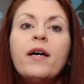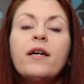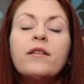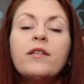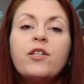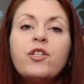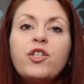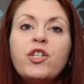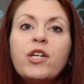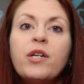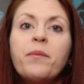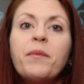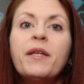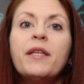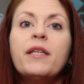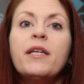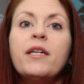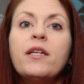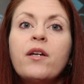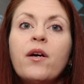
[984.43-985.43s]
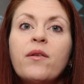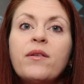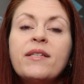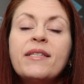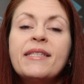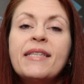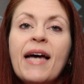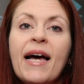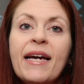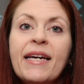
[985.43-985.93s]
legitimately know the
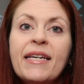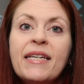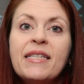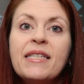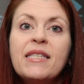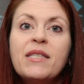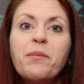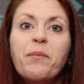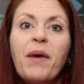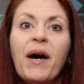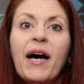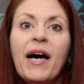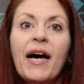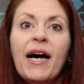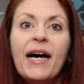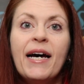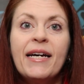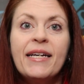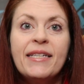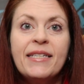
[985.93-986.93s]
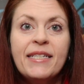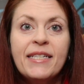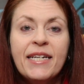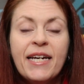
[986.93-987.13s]
science behind